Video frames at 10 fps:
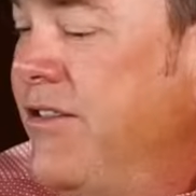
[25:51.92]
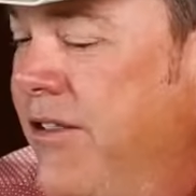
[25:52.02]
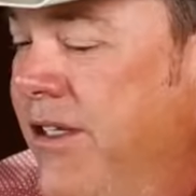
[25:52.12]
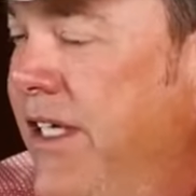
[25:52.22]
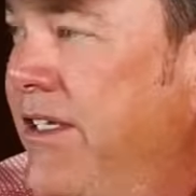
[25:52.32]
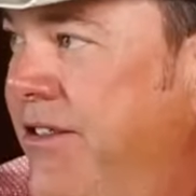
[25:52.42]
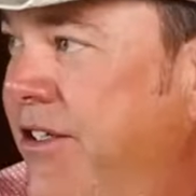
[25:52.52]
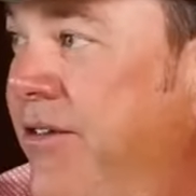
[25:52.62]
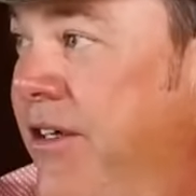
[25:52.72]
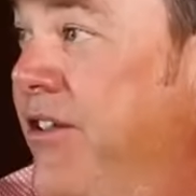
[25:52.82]
So these
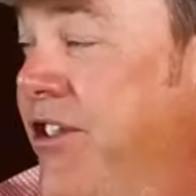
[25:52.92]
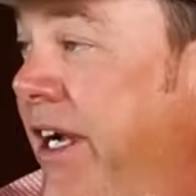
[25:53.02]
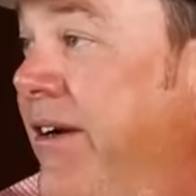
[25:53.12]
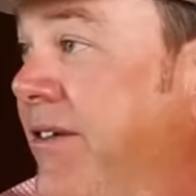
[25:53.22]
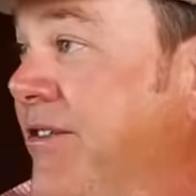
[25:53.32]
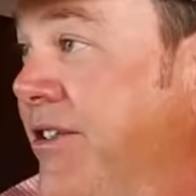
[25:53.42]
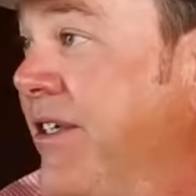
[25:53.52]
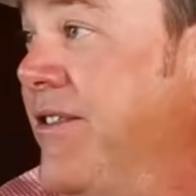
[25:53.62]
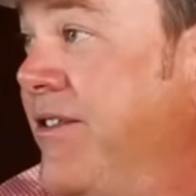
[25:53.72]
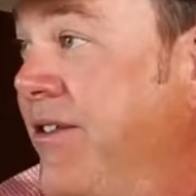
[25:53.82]
unit shares,
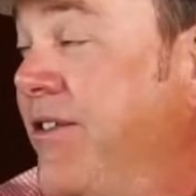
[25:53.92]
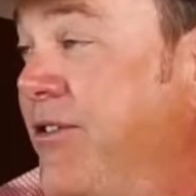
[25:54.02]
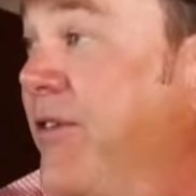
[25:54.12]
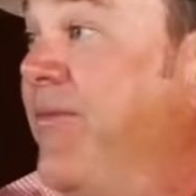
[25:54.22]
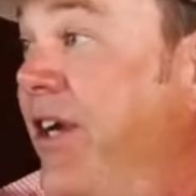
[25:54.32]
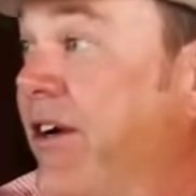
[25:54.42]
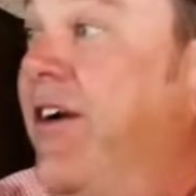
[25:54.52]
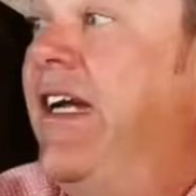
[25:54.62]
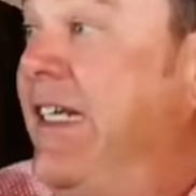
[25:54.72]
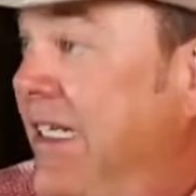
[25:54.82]
you assume they're
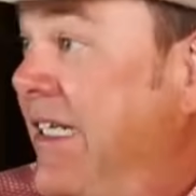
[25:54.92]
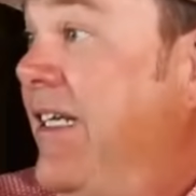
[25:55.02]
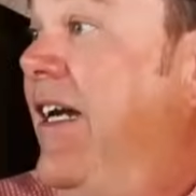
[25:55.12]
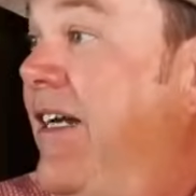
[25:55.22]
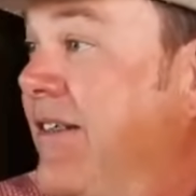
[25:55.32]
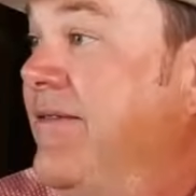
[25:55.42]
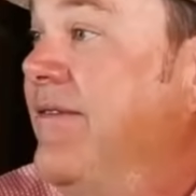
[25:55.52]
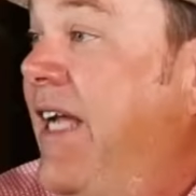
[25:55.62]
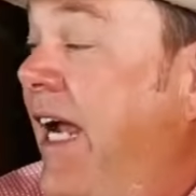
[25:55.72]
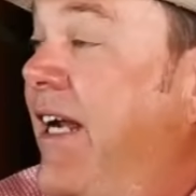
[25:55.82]
gonna
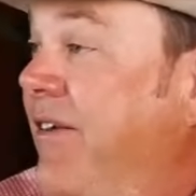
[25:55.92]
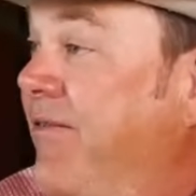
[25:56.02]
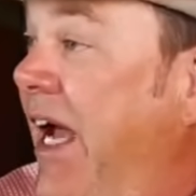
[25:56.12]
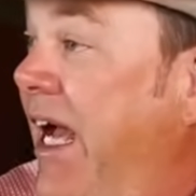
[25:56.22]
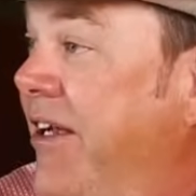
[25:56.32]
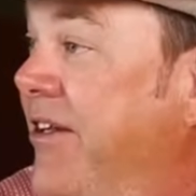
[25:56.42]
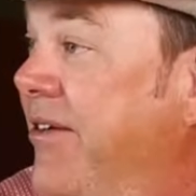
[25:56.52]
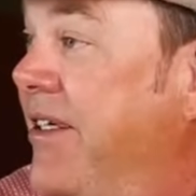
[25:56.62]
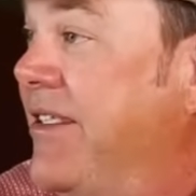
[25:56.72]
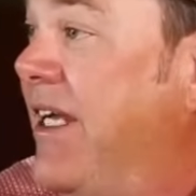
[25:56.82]
gain in
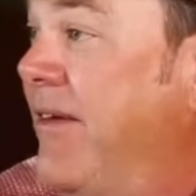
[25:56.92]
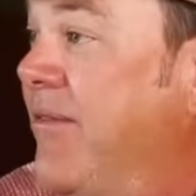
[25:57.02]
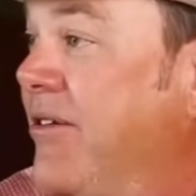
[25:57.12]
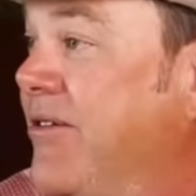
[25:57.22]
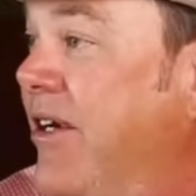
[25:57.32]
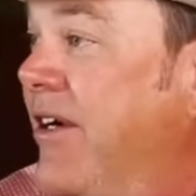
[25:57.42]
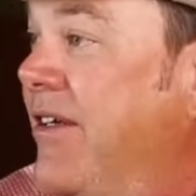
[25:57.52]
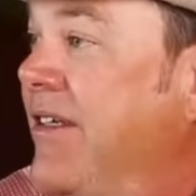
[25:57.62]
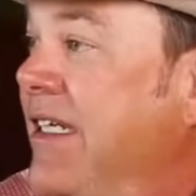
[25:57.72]
value as time goes on.